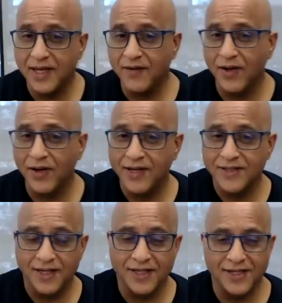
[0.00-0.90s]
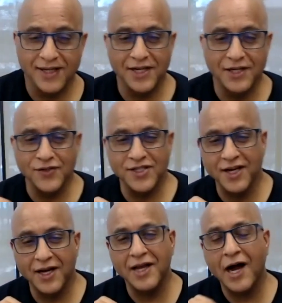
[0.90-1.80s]
level is
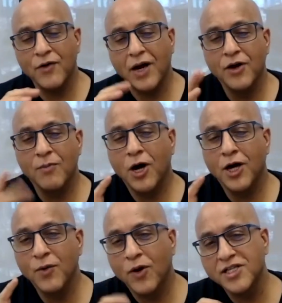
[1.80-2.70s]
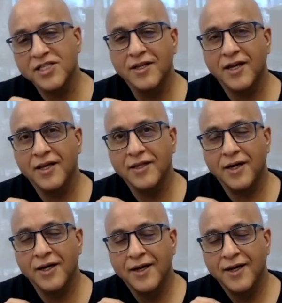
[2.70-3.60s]
interesting, how your body works
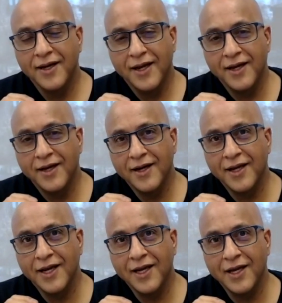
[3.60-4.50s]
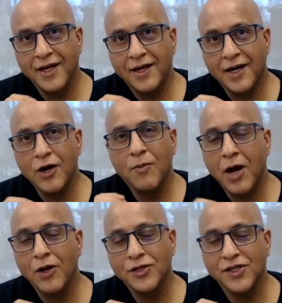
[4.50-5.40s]
how your
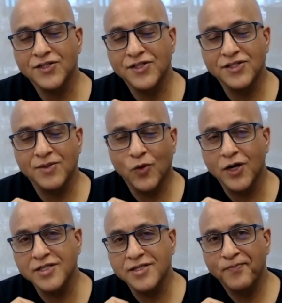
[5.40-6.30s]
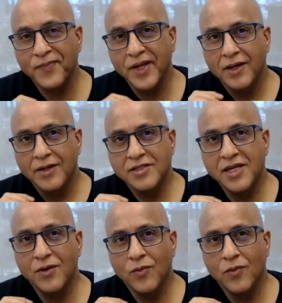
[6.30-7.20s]
biological system works.
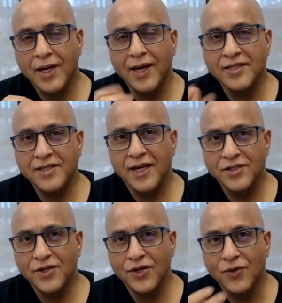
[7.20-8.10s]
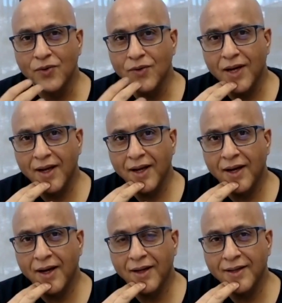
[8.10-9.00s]
See, when I say to you
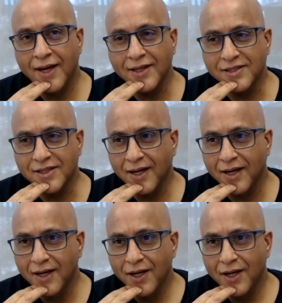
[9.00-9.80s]
that,